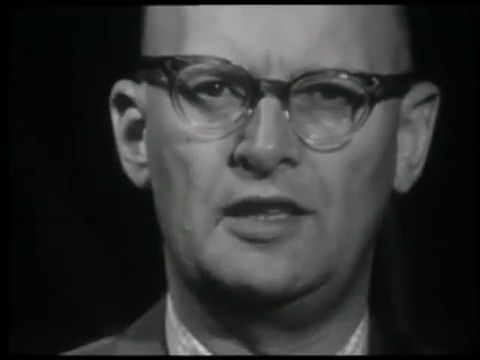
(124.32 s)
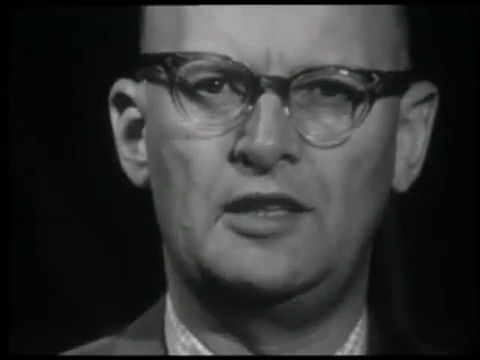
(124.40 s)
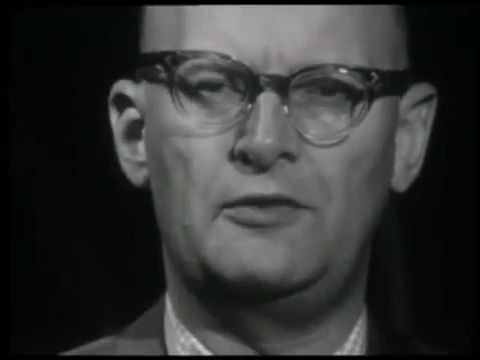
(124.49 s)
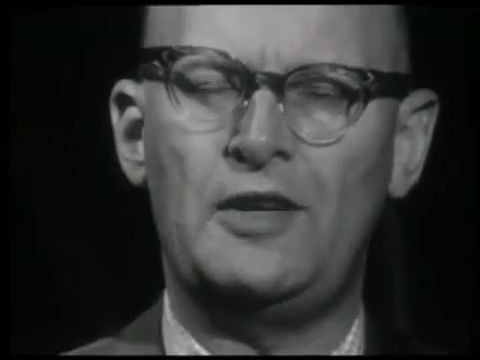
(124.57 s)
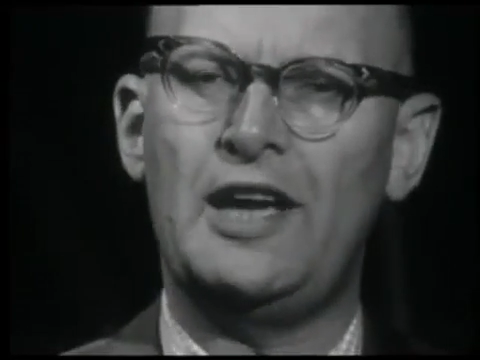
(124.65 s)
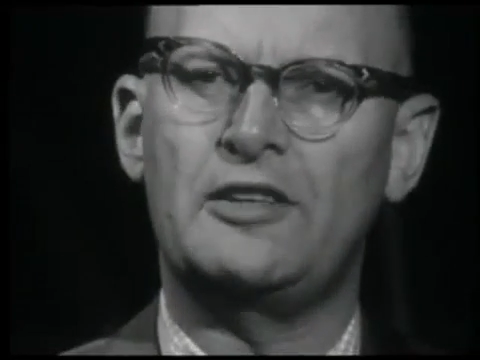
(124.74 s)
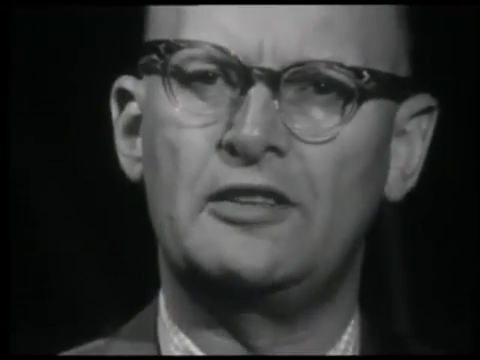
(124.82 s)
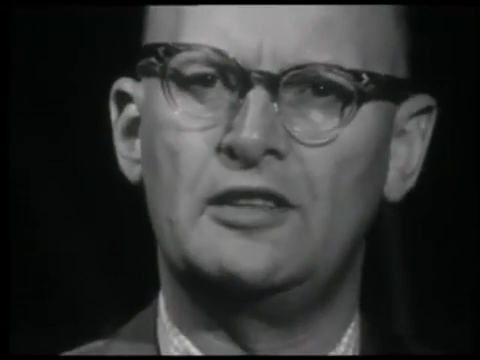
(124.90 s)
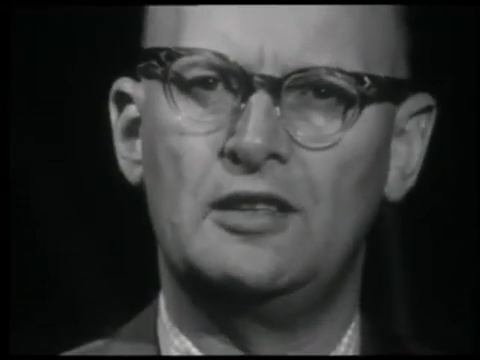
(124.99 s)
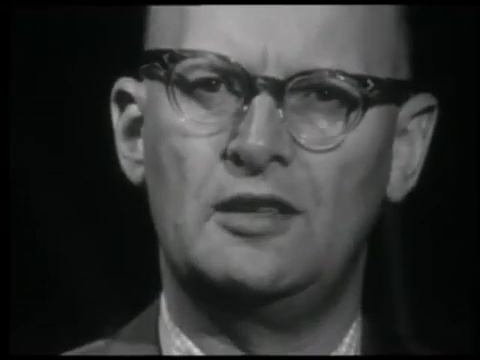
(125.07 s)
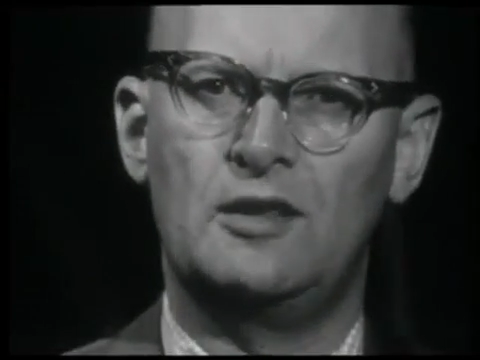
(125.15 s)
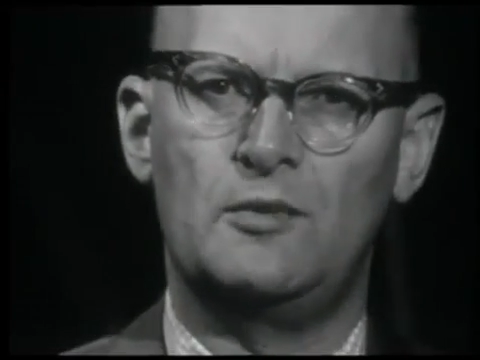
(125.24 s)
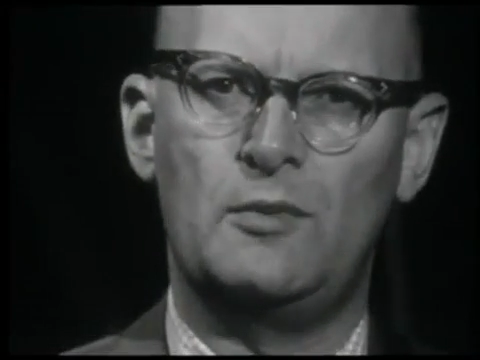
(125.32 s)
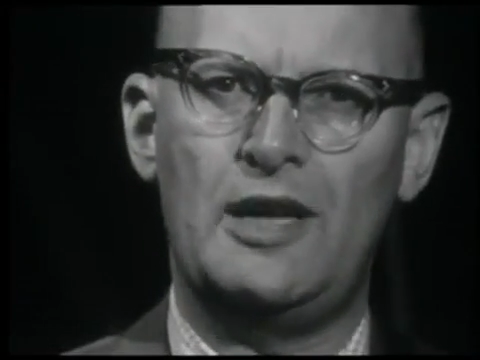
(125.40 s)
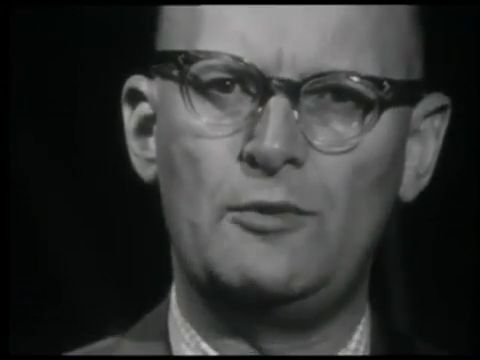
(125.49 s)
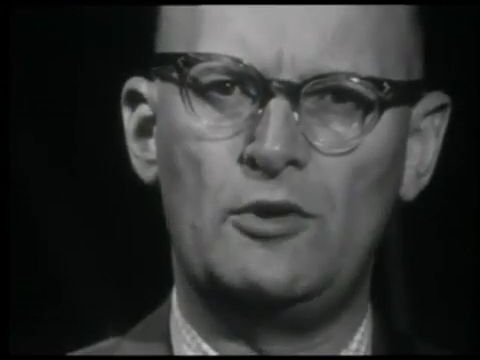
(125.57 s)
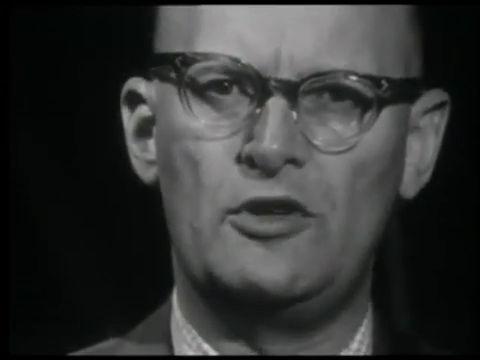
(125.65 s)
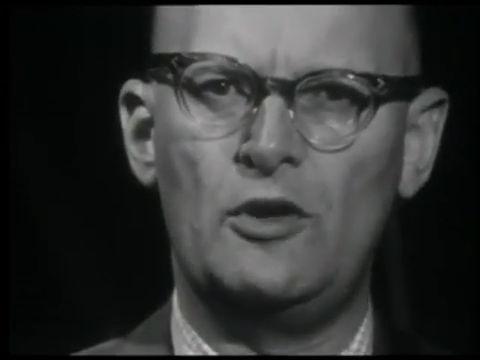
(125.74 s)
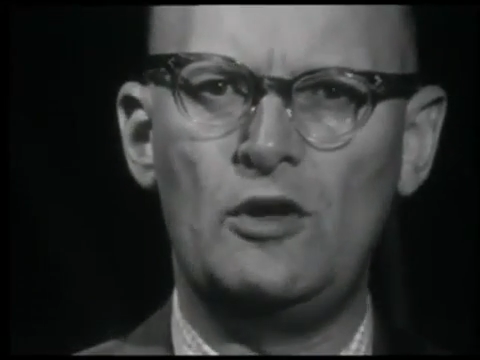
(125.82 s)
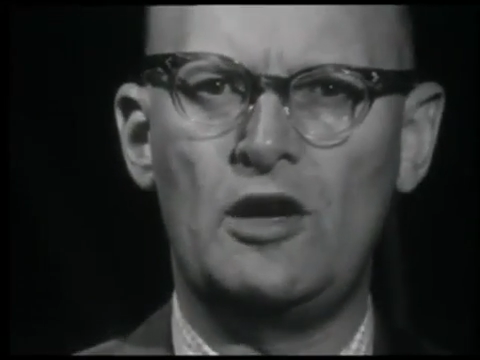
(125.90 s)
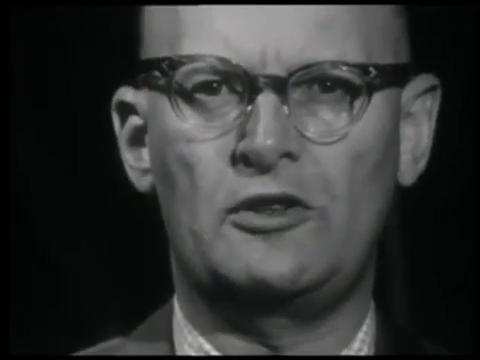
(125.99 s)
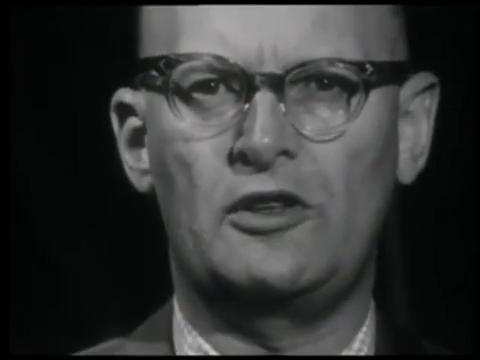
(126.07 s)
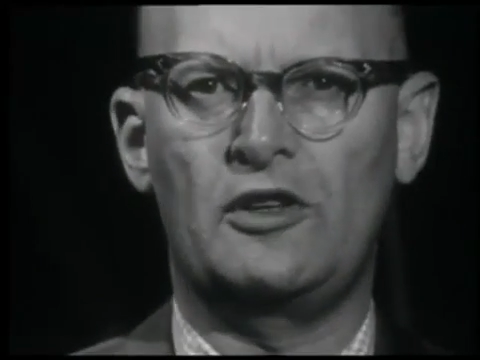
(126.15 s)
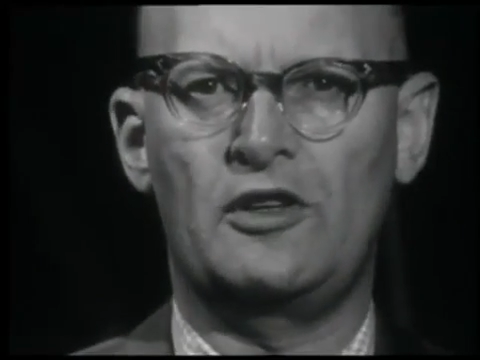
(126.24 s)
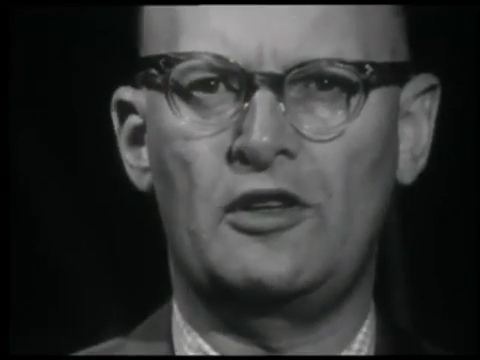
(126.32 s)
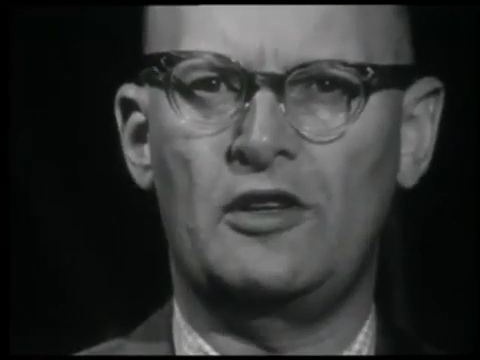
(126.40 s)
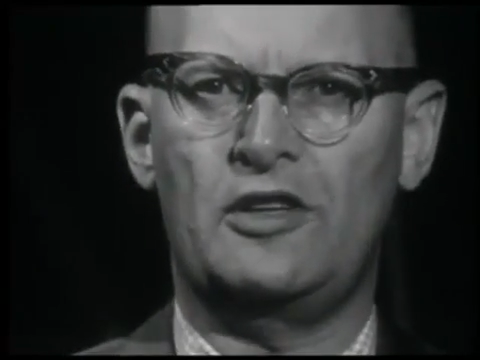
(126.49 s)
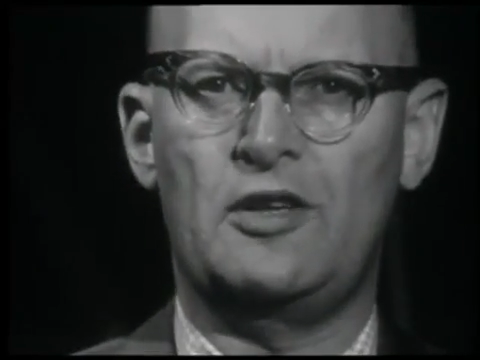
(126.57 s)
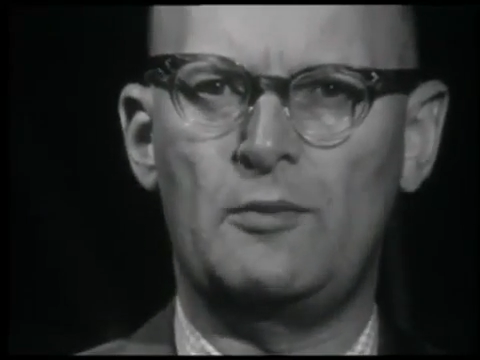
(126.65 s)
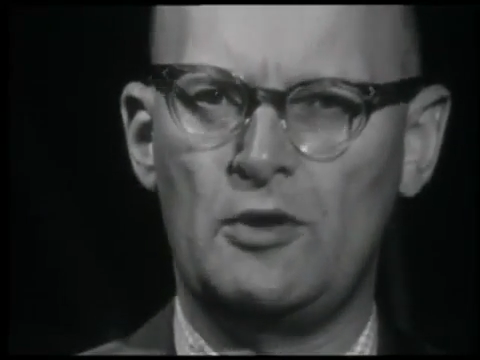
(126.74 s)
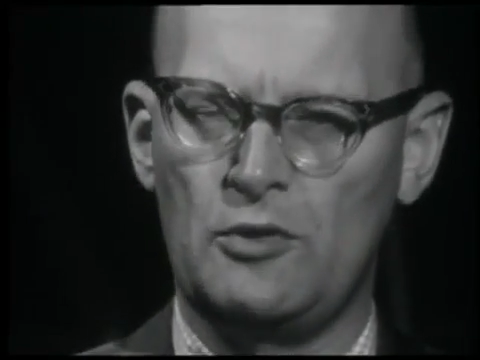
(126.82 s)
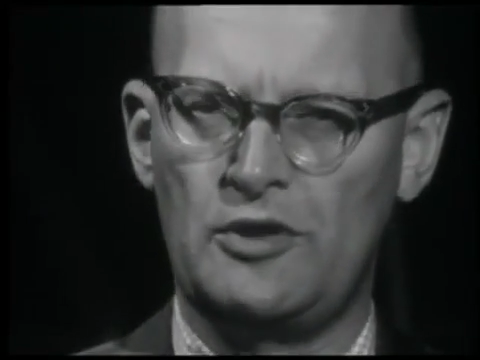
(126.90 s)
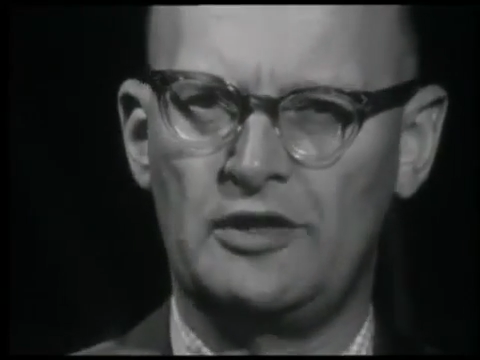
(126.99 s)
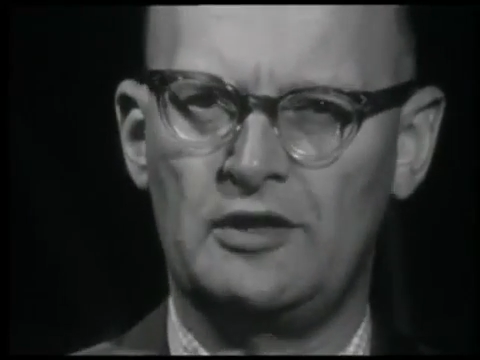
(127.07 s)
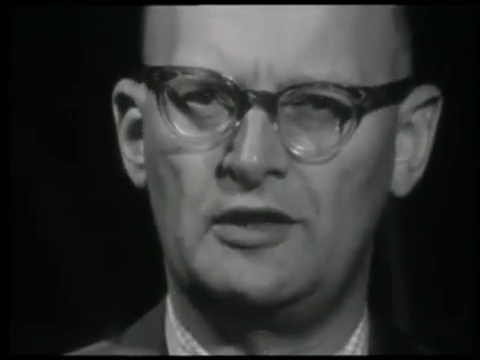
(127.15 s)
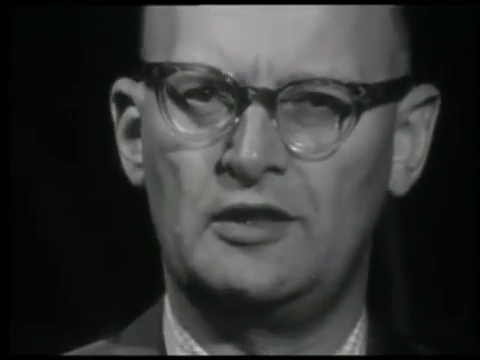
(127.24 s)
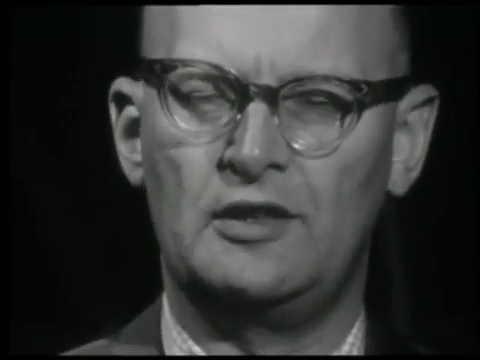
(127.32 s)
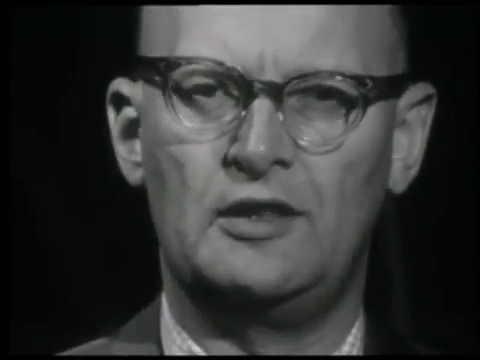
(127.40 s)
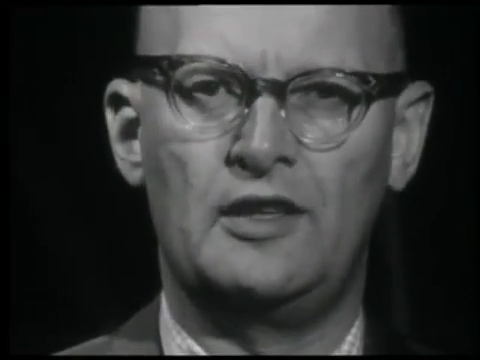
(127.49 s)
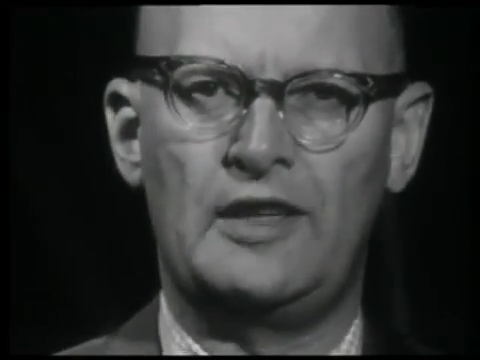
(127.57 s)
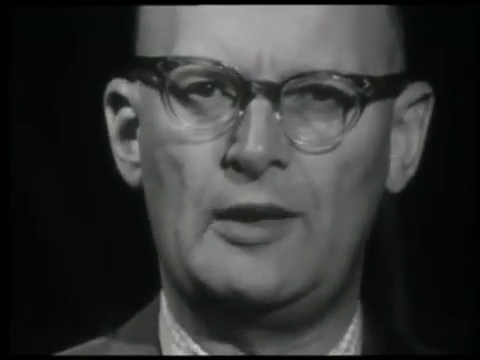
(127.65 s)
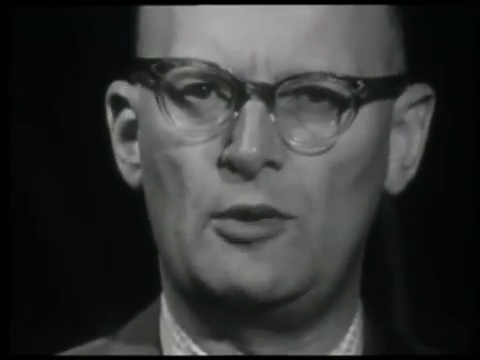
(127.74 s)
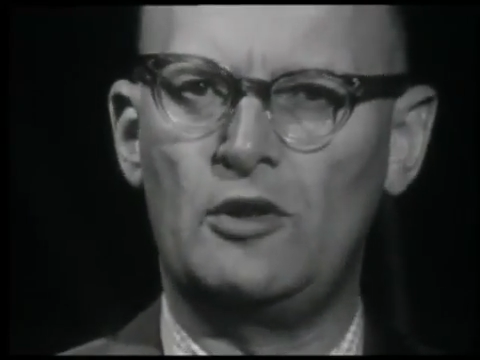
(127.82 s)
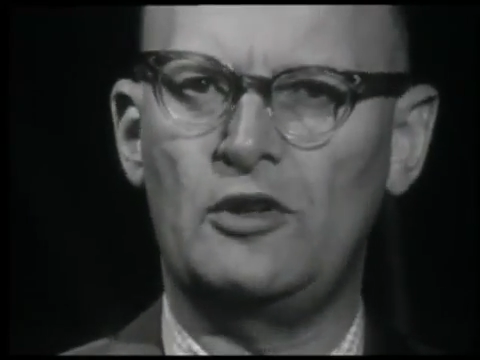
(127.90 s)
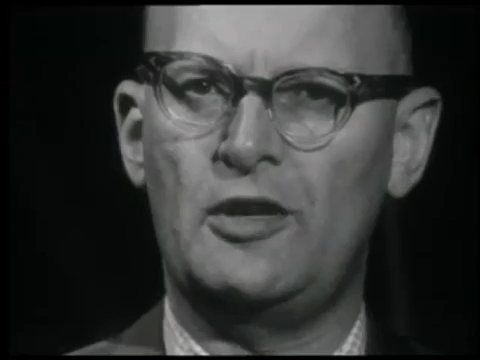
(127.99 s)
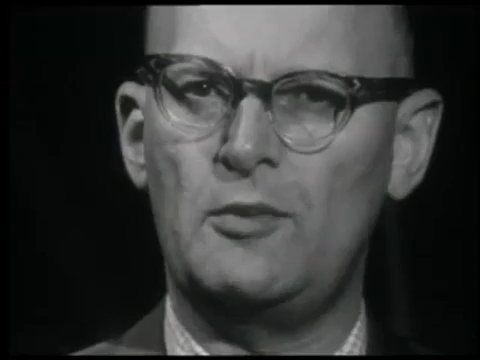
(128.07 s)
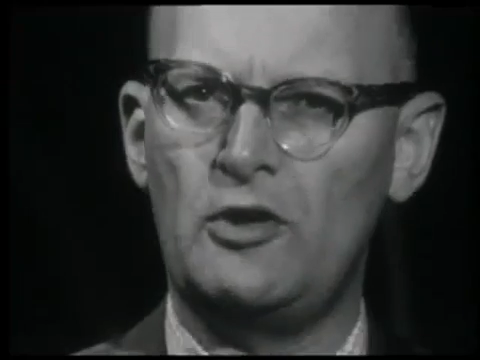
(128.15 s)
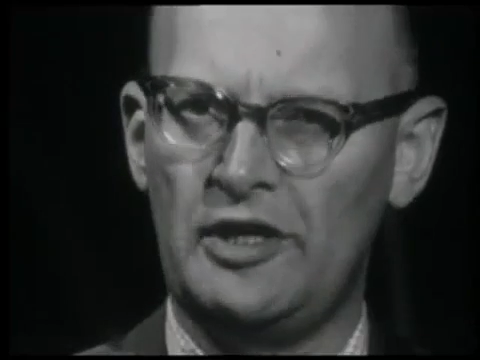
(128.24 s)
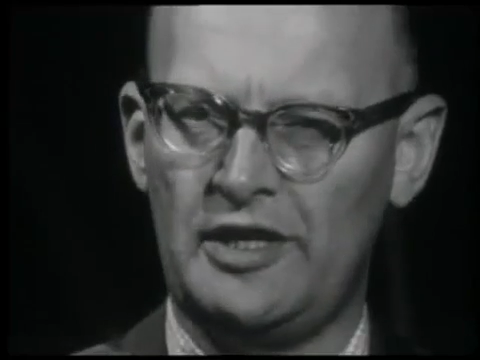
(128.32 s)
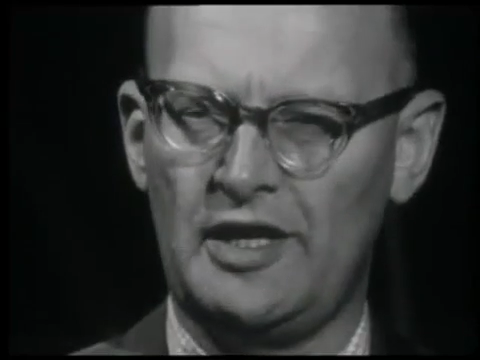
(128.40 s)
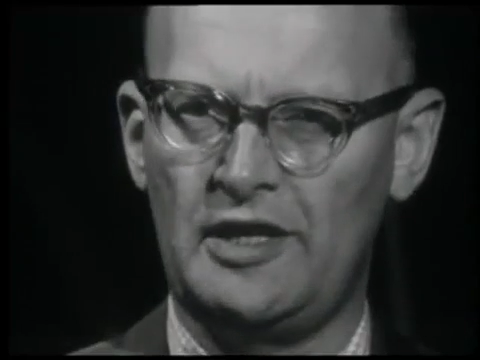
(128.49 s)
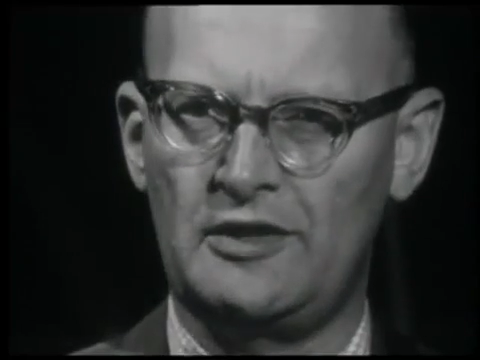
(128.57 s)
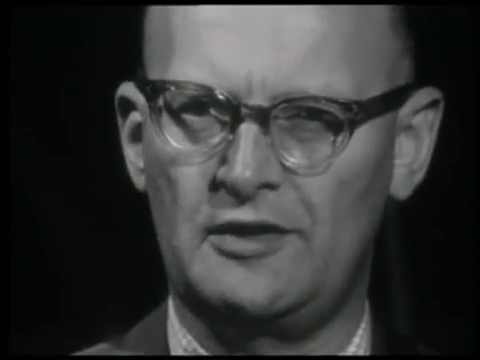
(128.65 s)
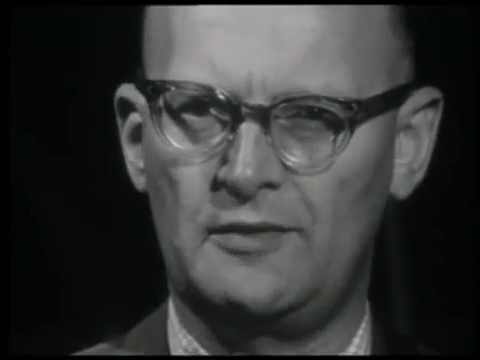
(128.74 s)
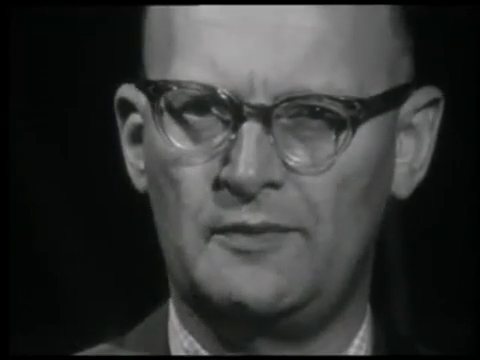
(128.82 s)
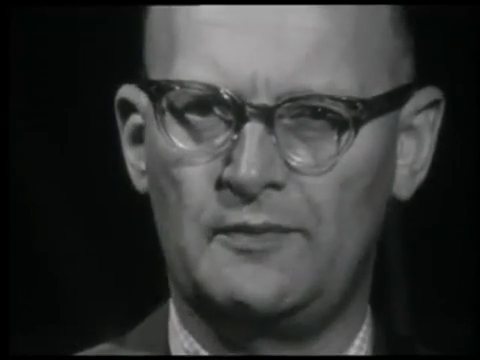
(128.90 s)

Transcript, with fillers: In fact, men will no longer commute. They will communicate.